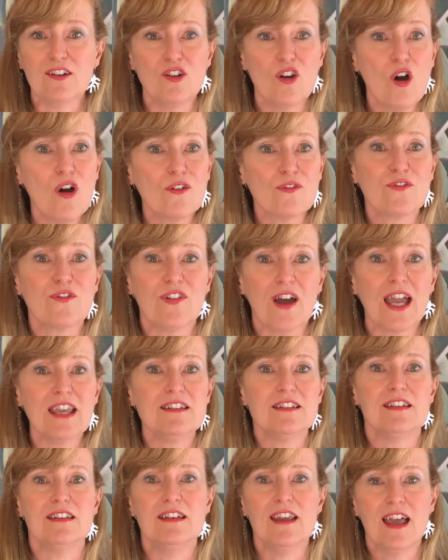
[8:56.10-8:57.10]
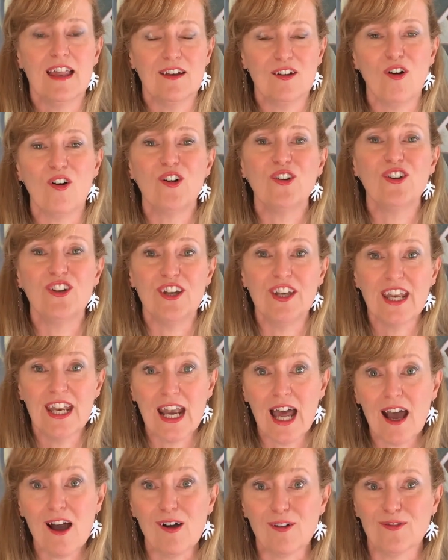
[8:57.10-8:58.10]
not feted and honored
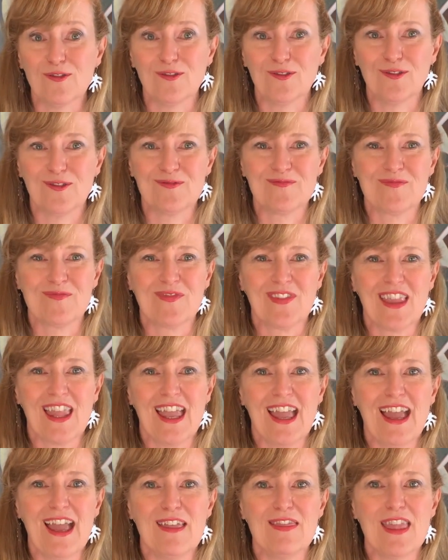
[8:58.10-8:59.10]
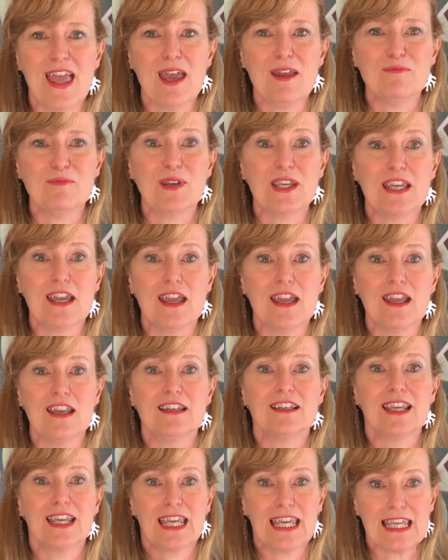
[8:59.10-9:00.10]
enough. And that began
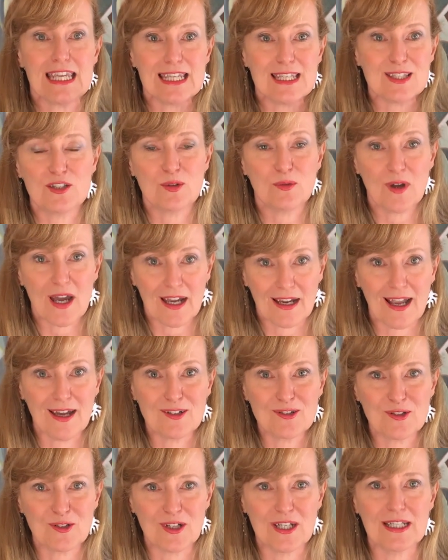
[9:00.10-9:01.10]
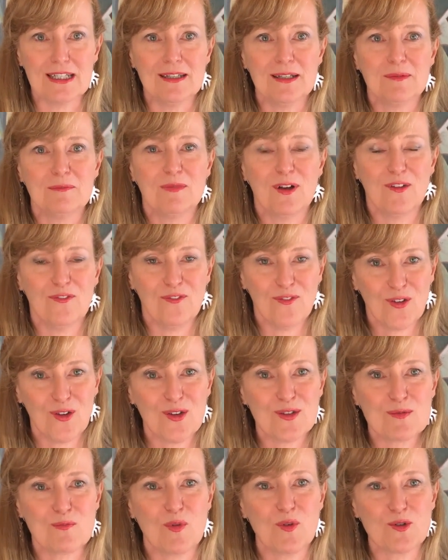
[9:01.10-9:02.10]
Keys to Our Country, my
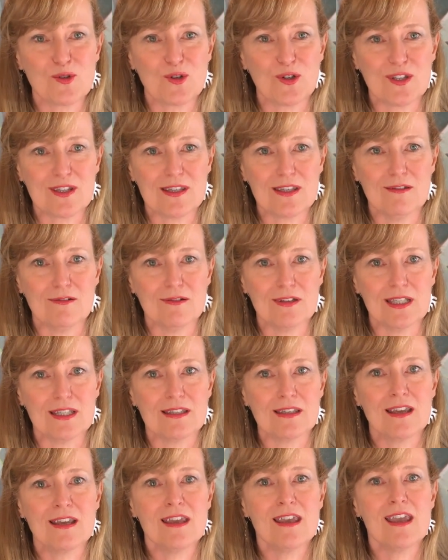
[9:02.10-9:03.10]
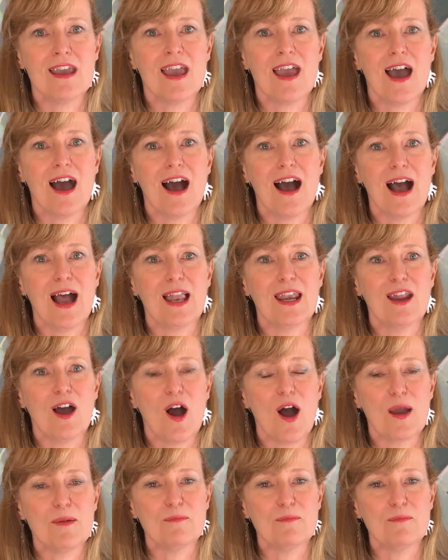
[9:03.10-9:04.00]
first portrait series. And I